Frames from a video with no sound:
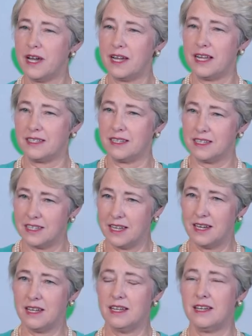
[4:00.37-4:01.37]
done as a
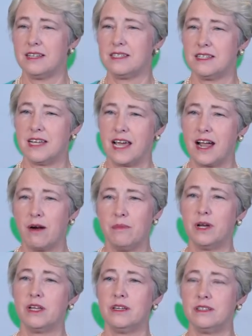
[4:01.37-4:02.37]
city is to take our
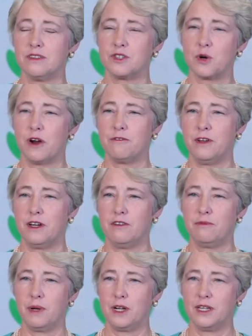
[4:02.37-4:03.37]
millions of square feet
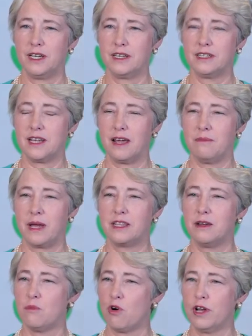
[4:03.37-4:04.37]
of buildings and
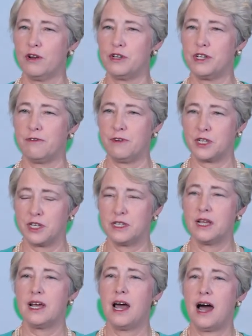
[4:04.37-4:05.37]
make them more energy
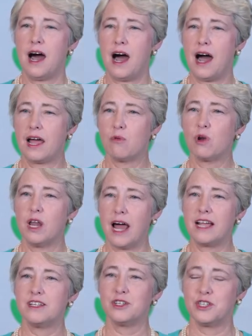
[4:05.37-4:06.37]
efficient. I would
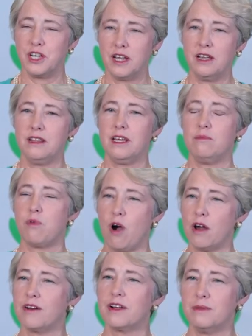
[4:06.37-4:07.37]
like to see the
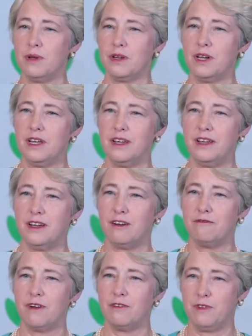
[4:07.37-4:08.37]
broader community
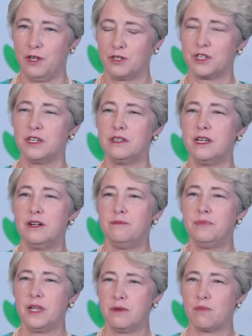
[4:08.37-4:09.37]
of, of Houston
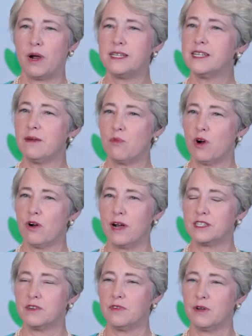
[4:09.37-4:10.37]
embrace that more
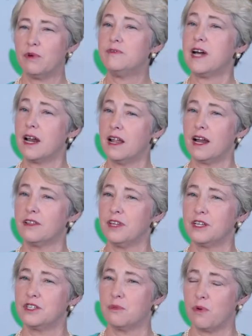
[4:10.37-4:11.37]
aggressively. We've done a lot of
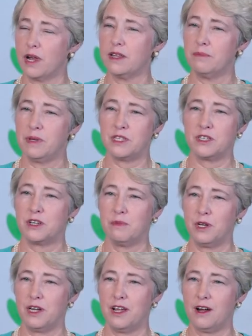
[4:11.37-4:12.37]
things to bring the business
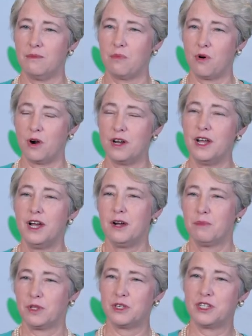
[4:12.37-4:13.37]
community on board,
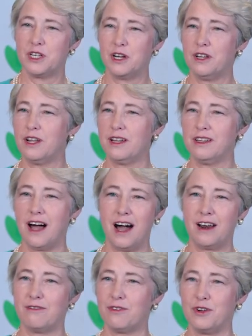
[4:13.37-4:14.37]
but there's still a
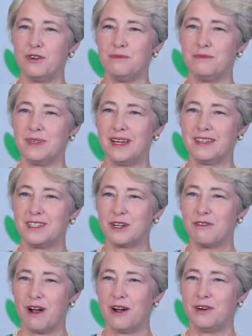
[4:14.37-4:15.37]
lot of room uh,
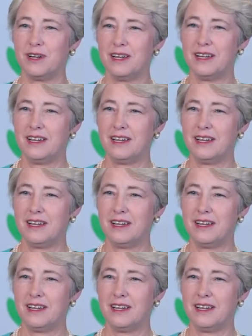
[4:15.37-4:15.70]
to grow